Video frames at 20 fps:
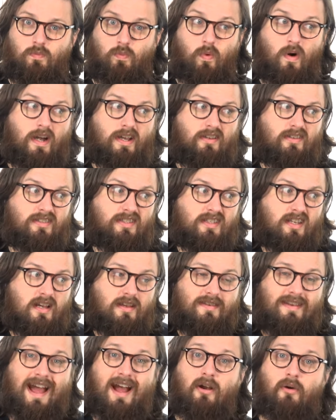why not
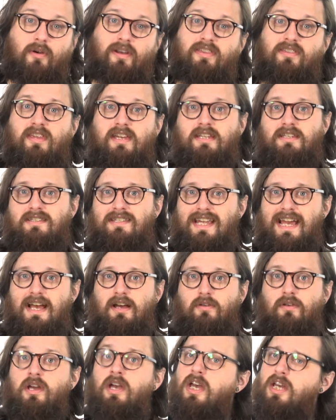start narrowing things
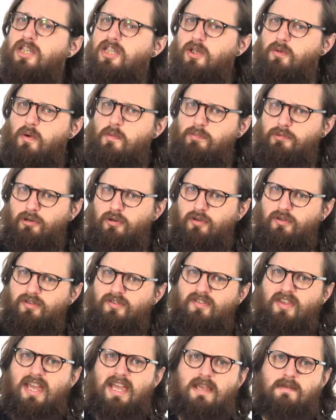down to a broad
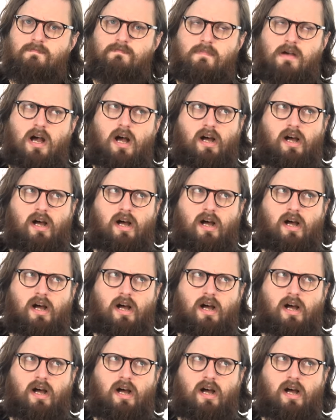theme?